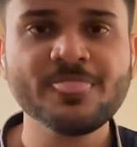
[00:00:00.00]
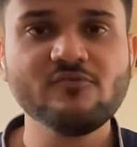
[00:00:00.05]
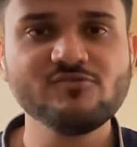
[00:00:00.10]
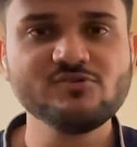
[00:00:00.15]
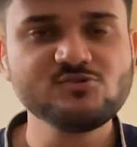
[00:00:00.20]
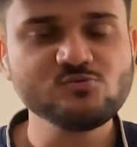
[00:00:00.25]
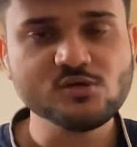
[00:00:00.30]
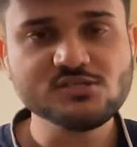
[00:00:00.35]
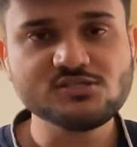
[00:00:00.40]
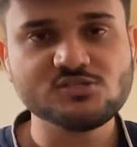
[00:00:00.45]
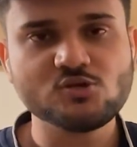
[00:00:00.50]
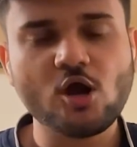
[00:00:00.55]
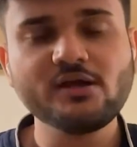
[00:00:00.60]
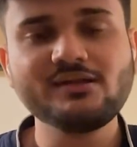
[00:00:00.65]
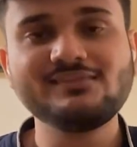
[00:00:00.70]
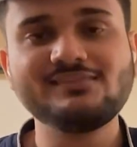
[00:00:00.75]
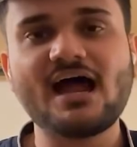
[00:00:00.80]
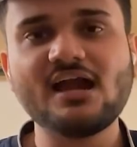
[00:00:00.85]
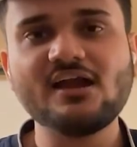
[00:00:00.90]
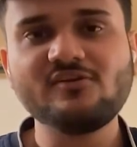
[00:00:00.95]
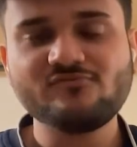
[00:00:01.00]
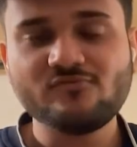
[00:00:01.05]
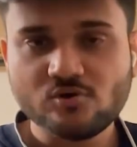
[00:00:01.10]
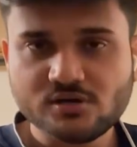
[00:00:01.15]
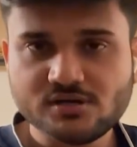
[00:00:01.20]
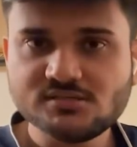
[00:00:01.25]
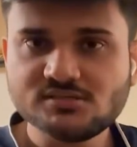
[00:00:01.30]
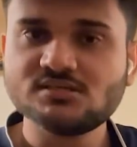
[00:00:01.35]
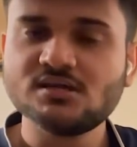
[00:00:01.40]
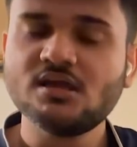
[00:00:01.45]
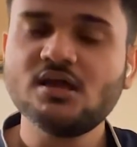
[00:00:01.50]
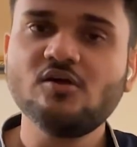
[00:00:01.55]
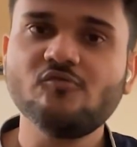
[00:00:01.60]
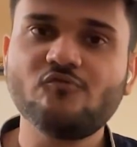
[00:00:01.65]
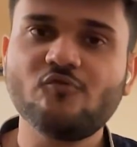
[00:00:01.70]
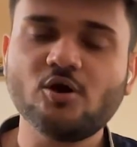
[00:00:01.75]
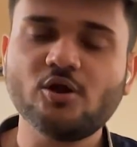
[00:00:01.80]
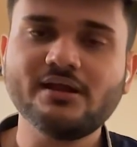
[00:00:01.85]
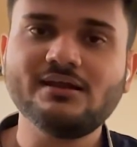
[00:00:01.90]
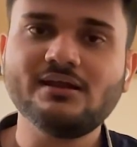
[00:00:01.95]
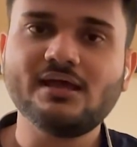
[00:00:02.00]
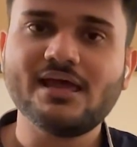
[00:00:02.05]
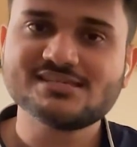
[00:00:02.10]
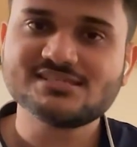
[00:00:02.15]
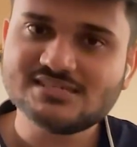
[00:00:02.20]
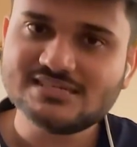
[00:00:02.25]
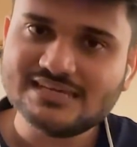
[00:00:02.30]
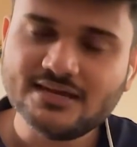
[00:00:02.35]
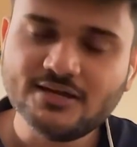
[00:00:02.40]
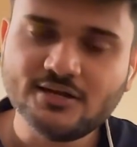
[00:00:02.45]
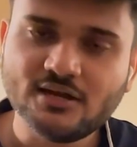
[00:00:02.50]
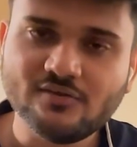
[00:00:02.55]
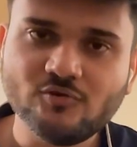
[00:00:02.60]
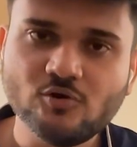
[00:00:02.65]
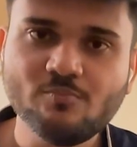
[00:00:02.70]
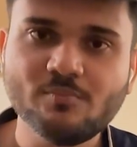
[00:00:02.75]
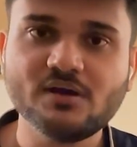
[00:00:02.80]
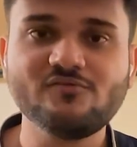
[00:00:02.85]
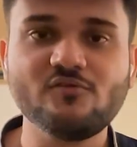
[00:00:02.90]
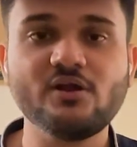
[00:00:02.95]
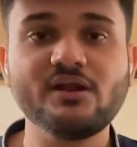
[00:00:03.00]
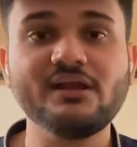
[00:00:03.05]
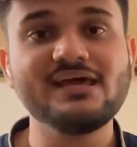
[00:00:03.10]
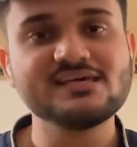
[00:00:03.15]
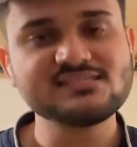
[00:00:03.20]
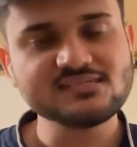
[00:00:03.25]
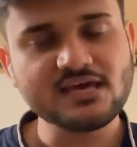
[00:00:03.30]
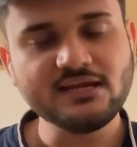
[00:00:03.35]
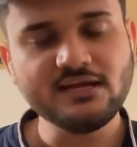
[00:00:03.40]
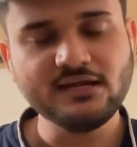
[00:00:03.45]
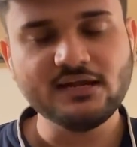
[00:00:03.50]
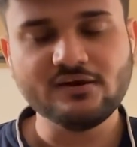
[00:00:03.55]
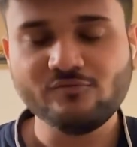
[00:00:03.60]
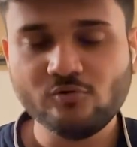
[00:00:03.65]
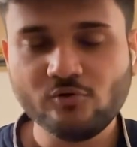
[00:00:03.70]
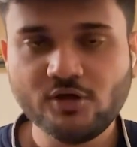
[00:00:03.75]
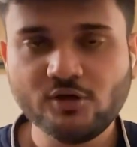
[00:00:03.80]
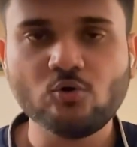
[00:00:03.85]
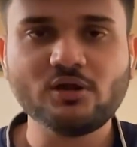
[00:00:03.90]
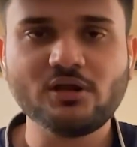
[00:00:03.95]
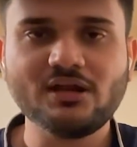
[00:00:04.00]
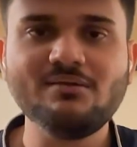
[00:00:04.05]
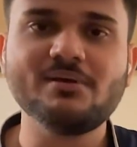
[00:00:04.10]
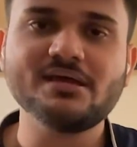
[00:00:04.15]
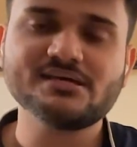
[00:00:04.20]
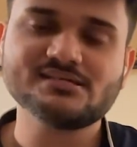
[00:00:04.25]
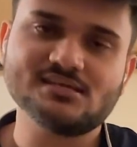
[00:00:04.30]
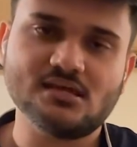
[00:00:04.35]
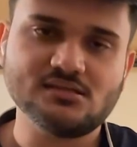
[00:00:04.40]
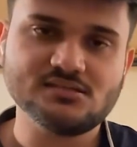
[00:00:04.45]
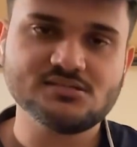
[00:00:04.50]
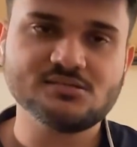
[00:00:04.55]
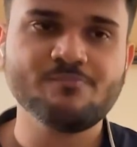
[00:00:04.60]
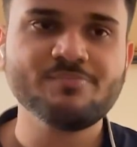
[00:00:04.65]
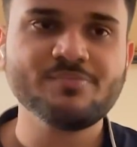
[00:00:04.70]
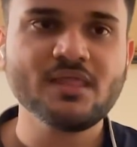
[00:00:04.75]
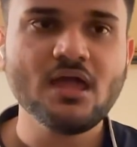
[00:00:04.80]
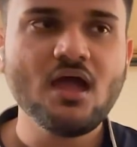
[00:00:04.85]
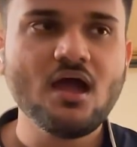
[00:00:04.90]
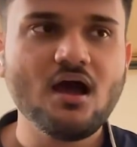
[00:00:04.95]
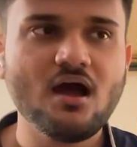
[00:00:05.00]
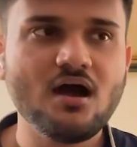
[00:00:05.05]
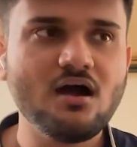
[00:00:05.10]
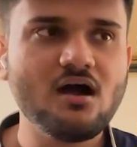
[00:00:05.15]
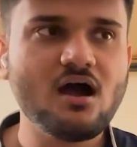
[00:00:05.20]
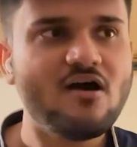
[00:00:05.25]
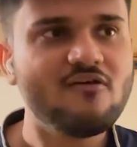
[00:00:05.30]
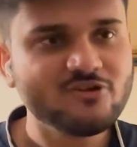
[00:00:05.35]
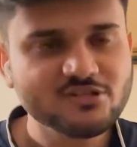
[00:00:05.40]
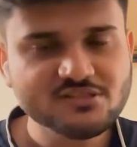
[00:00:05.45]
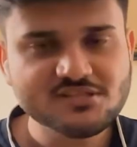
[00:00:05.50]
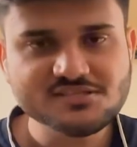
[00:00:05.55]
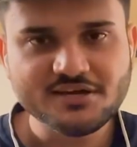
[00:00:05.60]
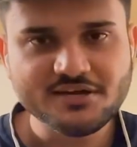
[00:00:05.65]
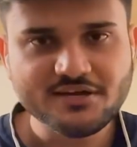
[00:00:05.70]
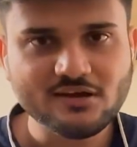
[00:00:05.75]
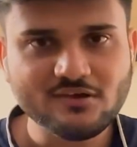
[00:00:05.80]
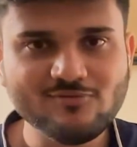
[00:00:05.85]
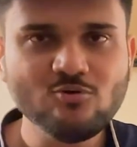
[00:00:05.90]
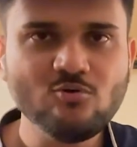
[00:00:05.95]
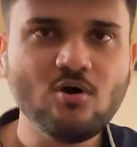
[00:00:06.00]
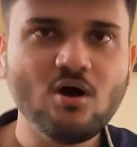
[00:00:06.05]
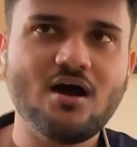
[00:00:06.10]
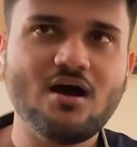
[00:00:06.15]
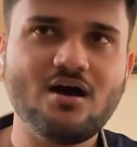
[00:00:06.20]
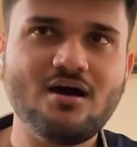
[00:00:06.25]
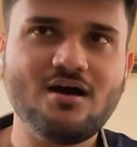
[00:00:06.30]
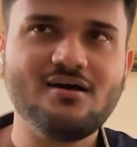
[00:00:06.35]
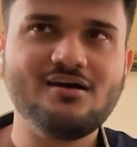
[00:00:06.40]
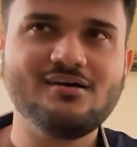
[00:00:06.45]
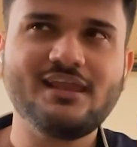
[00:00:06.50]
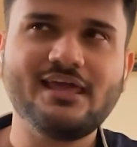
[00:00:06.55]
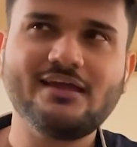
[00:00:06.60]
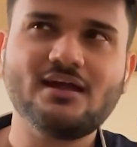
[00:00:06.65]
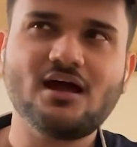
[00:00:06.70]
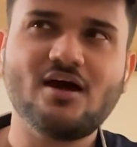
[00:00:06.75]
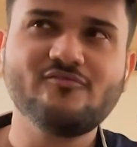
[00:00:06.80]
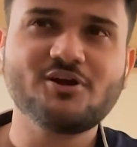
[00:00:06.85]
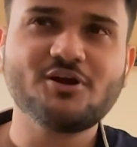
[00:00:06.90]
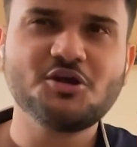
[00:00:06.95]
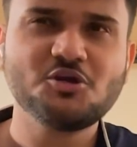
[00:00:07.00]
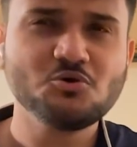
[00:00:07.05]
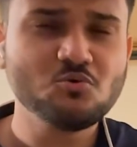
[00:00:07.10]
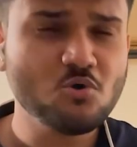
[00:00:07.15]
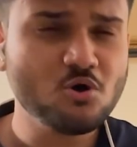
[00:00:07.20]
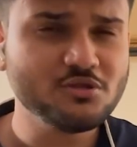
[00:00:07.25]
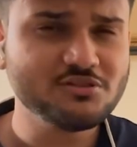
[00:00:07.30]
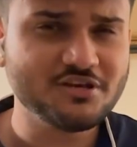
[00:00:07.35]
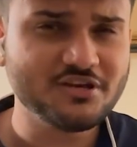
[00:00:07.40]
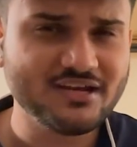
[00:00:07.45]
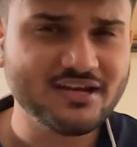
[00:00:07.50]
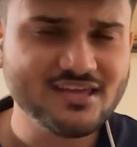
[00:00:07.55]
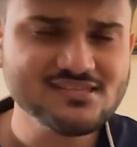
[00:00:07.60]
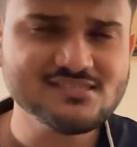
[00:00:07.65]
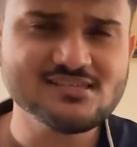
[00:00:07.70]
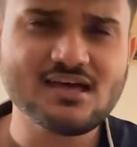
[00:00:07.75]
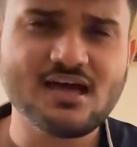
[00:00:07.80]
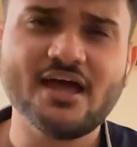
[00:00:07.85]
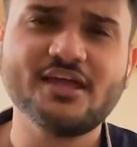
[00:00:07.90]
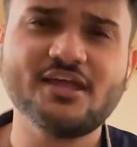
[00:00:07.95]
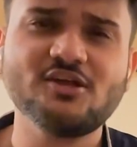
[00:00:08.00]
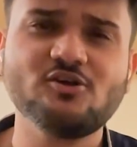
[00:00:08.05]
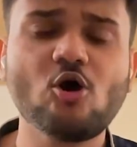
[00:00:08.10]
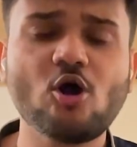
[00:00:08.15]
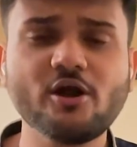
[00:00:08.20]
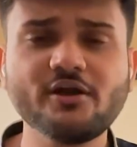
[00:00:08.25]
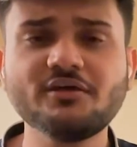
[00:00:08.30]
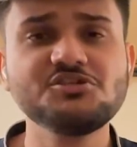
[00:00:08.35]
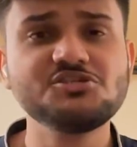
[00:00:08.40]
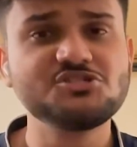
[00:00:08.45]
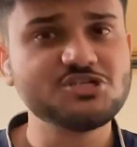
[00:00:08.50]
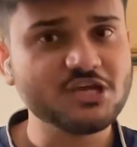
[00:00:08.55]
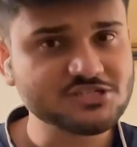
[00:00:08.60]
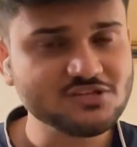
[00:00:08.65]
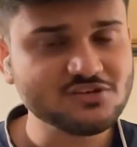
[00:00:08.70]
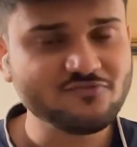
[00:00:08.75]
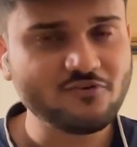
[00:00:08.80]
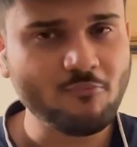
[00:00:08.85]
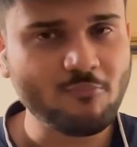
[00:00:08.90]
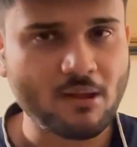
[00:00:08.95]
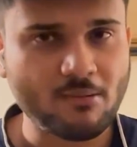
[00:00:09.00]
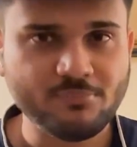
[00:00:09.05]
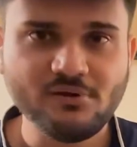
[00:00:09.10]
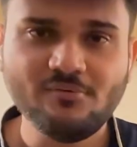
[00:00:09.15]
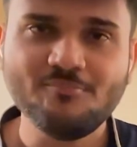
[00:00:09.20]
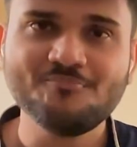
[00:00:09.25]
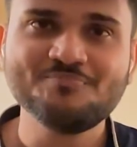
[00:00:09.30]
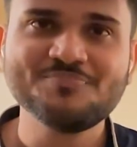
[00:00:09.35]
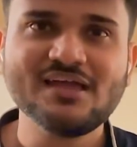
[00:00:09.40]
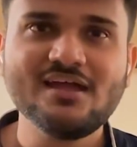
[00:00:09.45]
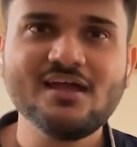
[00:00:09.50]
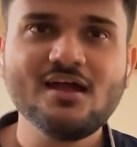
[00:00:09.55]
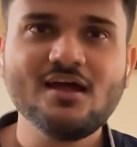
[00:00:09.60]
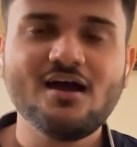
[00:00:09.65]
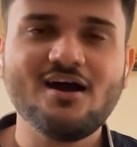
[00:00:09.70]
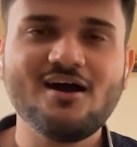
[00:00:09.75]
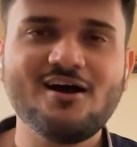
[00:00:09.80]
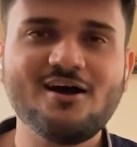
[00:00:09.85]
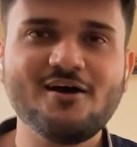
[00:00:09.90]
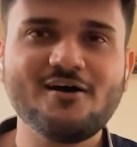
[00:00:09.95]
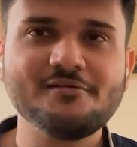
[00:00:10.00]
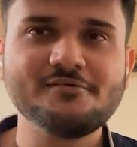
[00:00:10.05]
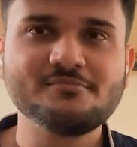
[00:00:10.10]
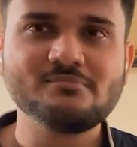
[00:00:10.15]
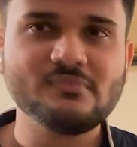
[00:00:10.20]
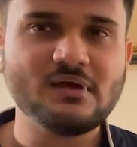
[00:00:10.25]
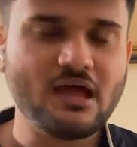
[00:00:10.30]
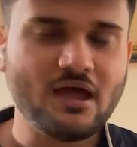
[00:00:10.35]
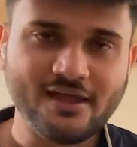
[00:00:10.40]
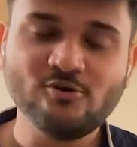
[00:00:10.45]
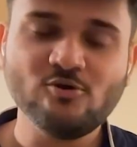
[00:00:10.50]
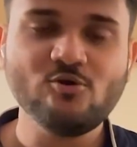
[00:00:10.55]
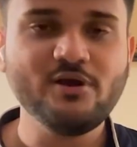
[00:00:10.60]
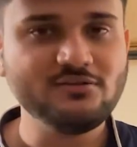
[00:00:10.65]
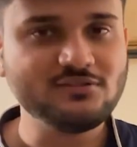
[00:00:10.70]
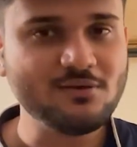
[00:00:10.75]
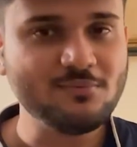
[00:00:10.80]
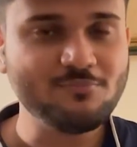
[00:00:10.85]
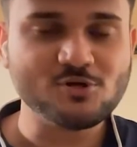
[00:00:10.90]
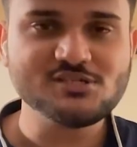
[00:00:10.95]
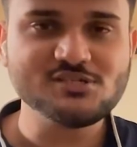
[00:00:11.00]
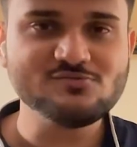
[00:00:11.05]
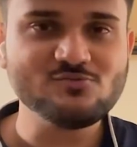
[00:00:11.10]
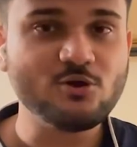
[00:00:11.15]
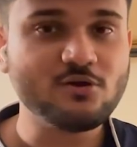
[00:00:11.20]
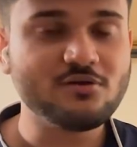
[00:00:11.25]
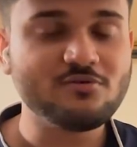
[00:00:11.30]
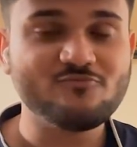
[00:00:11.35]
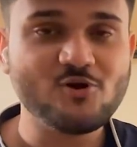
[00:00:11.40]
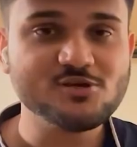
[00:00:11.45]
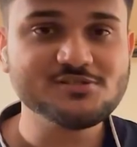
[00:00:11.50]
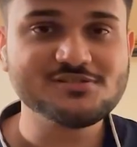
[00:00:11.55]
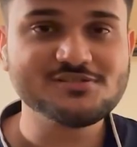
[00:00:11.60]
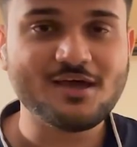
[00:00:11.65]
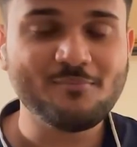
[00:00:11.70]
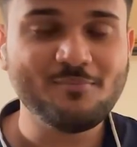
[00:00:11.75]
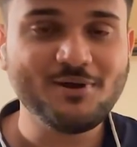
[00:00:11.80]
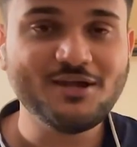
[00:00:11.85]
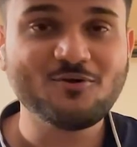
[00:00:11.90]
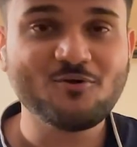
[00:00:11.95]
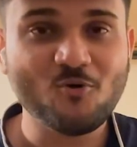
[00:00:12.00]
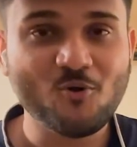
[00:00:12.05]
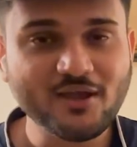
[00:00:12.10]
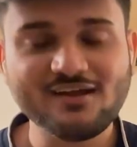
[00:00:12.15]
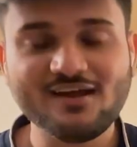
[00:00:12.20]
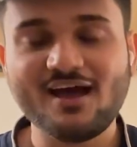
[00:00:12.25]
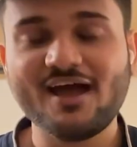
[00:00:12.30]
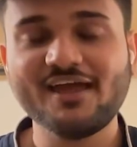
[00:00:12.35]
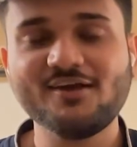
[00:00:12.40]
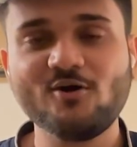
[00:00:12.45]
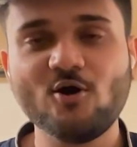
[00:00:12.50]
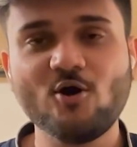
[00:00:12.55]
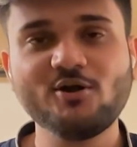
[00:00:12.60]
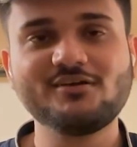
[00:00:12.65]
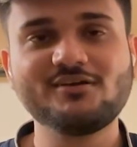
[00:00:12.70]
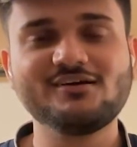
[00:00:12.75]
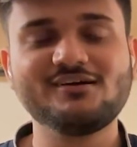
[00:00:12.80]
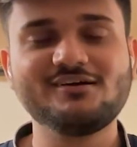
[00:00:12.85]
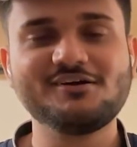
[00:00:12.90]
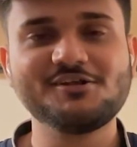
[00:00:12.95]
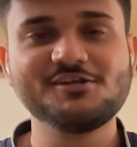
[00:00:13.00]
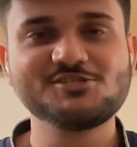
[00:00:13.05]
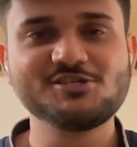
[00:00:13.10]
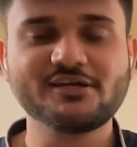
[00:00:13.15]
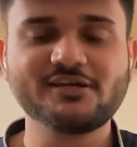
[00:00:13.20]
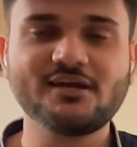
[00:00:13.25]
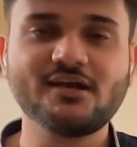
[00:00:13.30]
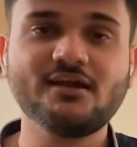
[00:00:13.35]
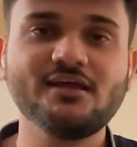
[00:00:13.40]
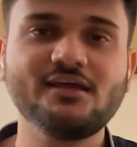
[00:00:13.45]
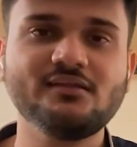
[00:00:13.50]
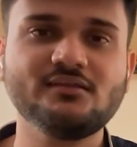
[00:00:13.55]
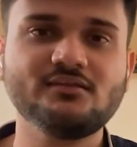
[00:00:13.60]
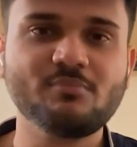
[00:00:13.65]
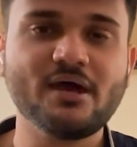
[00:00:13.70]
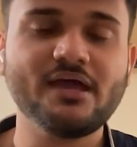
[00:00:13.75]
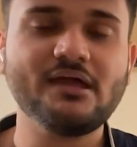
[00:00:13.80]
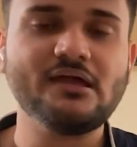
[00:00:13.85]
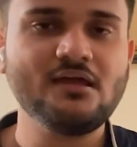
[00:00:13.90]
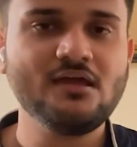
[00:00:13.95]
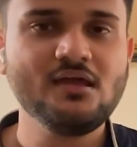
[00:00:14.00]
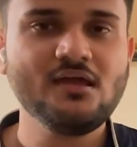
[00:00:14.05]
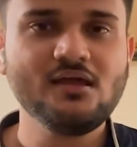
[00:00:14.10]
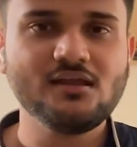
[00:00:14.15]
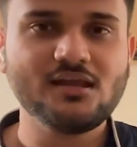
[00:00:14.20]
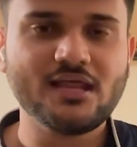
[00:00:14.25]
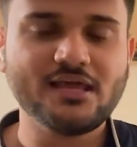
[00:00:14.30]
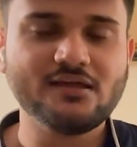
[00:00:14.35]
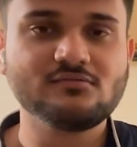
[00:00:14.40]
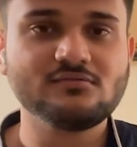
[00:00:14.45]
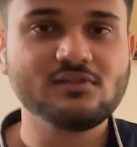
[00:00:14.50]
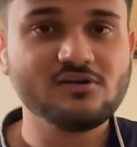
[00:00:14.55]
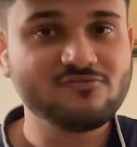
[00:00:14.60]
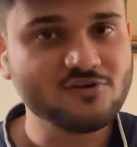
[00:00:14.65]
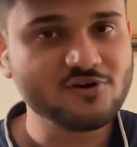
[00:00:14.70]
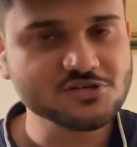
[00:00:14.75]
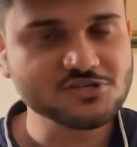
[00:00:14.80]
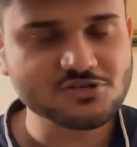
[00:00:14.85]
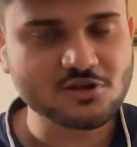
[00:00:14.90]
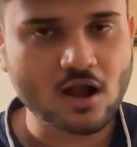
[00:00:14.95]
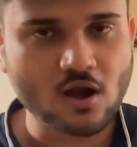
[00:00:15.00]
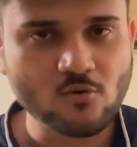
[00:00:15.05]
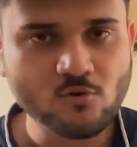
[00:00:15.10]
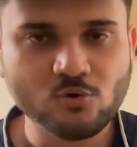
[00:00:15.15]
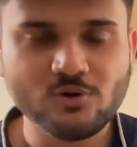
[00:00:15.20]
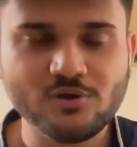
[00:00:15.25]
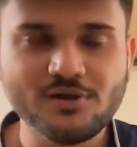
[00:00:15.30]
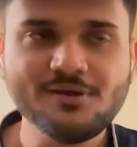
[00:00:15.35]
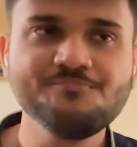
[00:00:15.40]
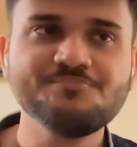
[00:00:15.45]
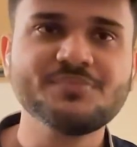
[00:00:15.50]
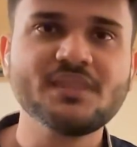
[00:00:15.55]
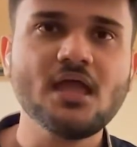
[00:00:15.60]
which was not that focused for an SD interview, but for an SRE interview, it totally makes sense. After this interview, like after 2 or 3 days, I got a rejection from Apple. I know the process was a bit quick. I got rejected in my, like, the first round only.